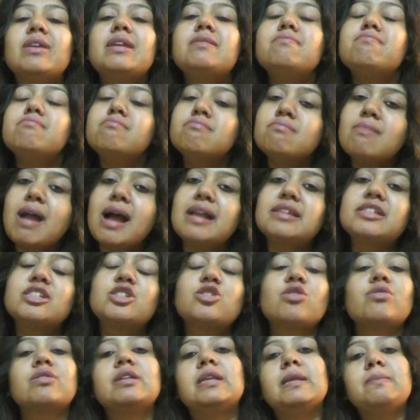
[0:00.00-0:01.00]
that
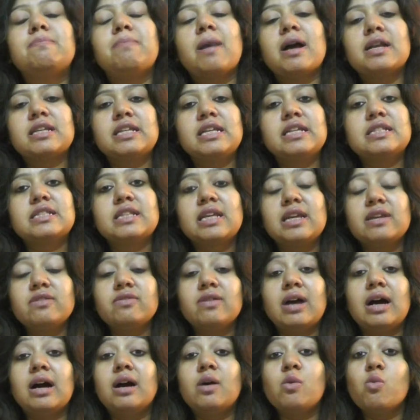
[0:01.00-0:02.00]
mandatorily parties
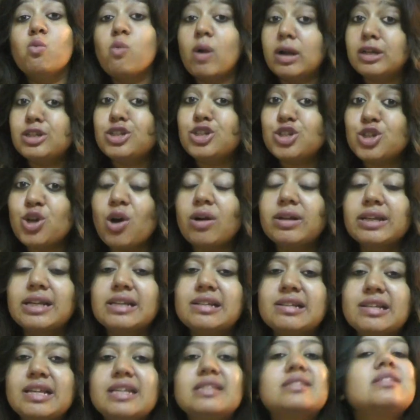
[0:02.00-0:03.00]
give one shot
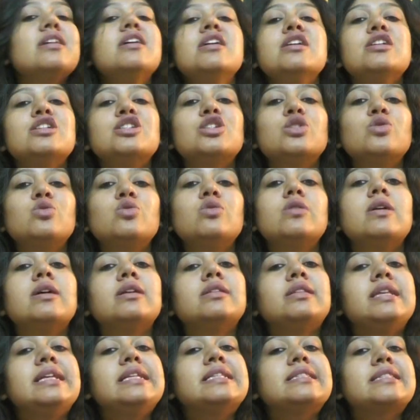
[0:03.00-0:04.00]
at least to
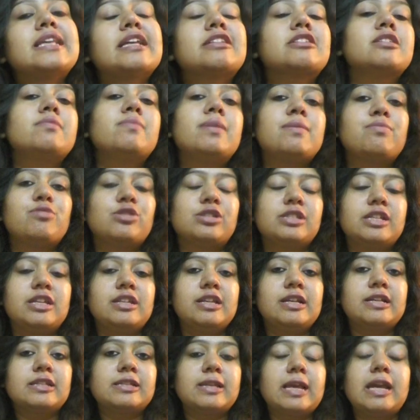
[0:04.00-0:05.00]
these settlement
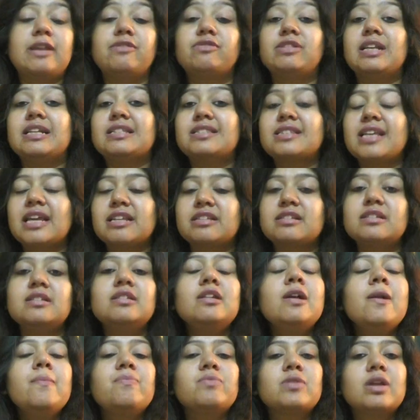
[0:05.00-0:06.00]
proceedings. If they
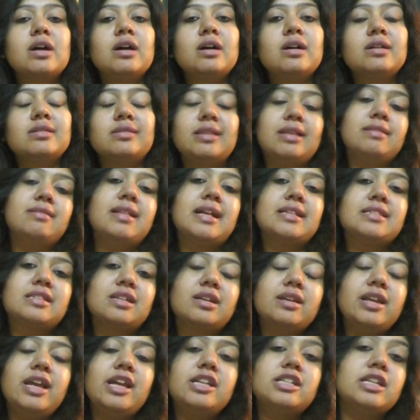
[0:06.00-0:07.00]
settle, then
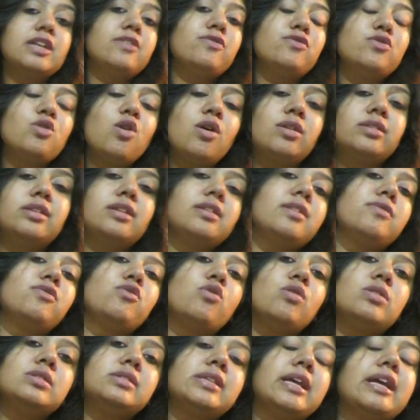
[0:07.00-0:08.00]
that's great. If not, then
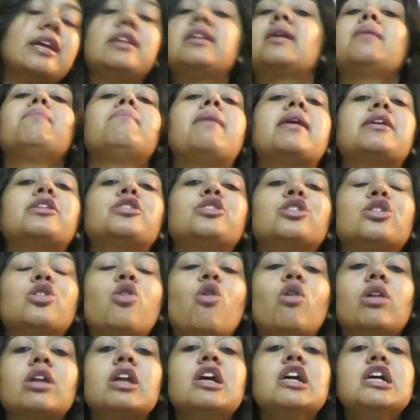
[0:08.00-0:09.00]
of course they can come back to the
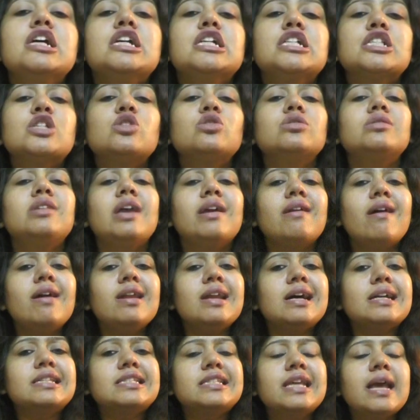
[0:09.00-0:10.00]
court. So there
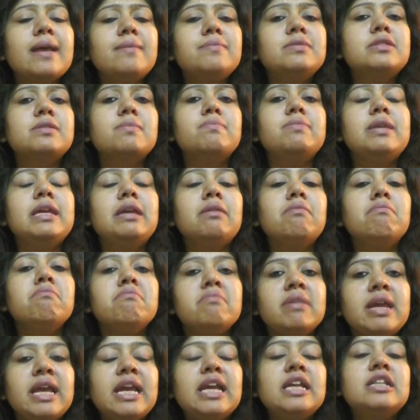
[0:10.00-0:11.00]
are attempts
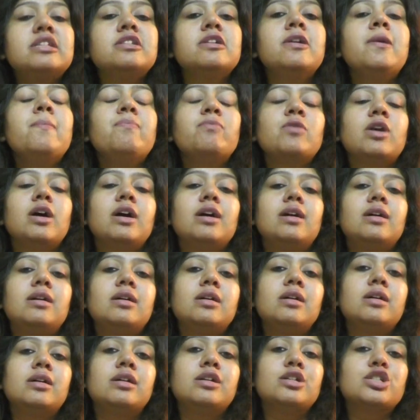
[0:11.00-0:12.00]
being made
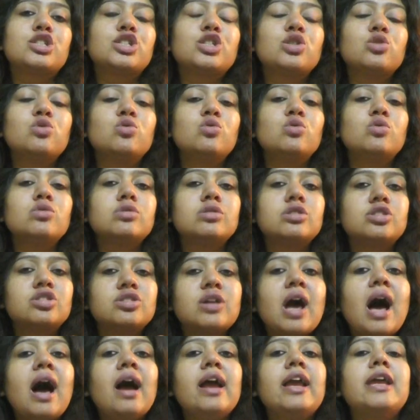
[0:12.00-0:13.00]
to
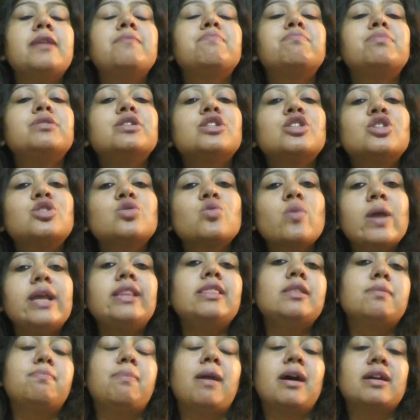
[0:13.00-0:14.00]
try and
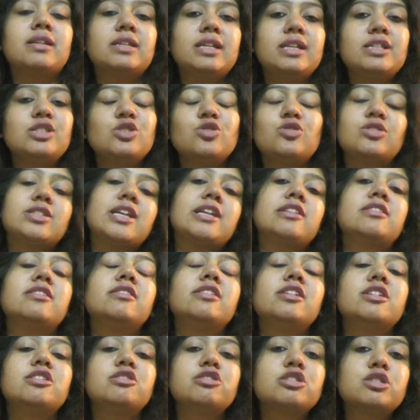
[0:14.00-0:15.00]
persuade the parties to
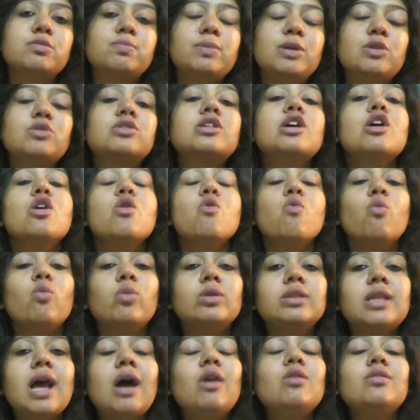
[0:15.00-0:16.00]
settle their disputes
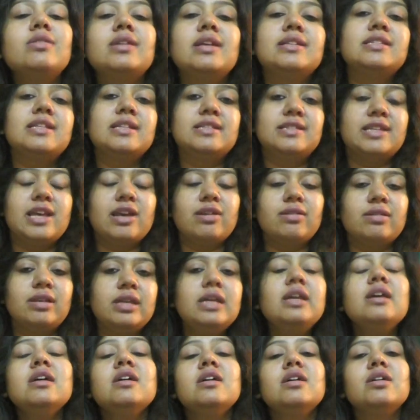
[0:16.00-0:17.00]
without
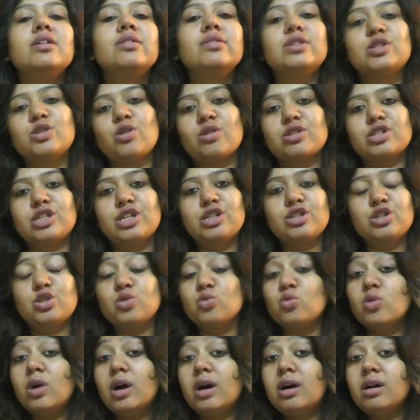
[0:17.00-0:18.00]
necessarily resorting
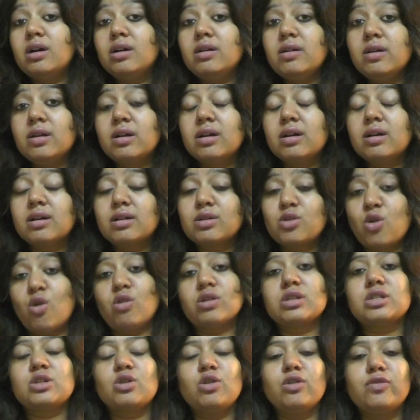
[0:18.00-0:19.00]
to a
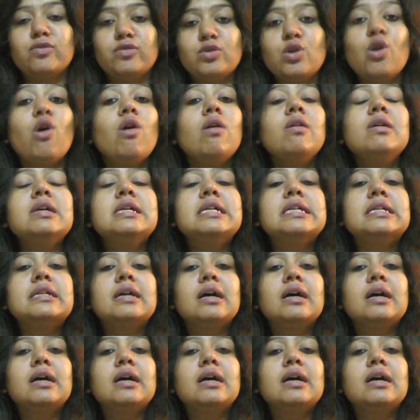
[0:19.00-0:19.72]
court of law